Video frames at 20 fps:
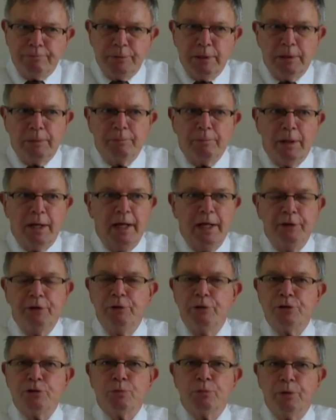well, I hate
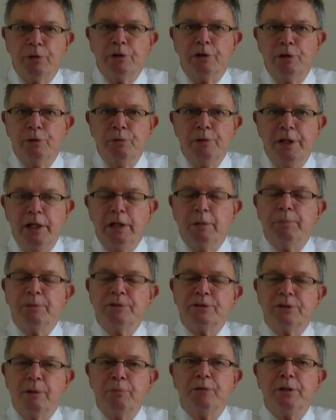to use the word unique,
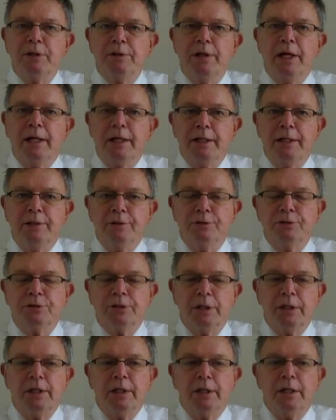but something that
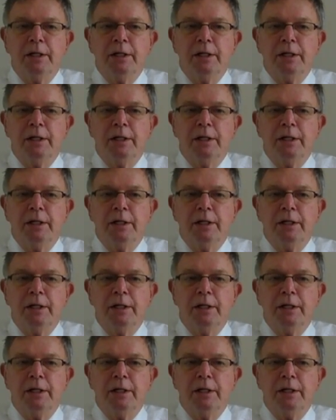is